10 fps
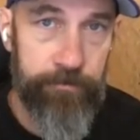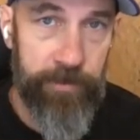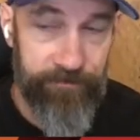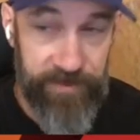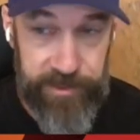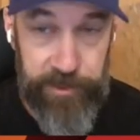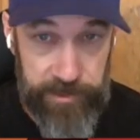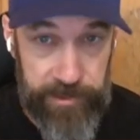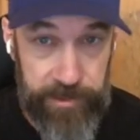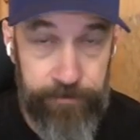like physically
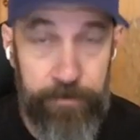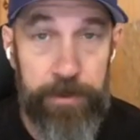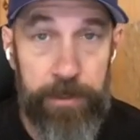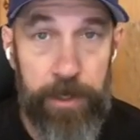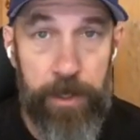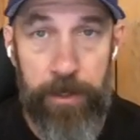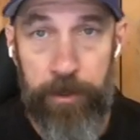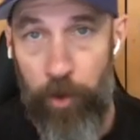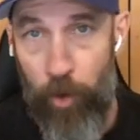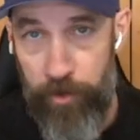leave,
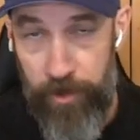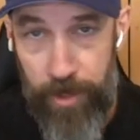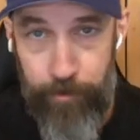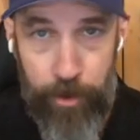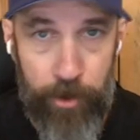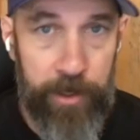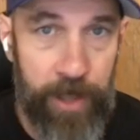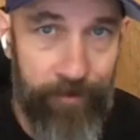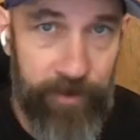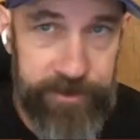go to the library,
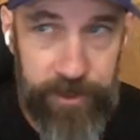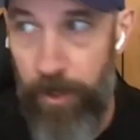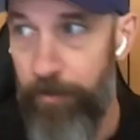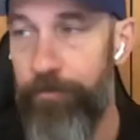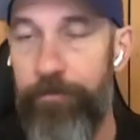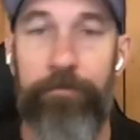coffee shop,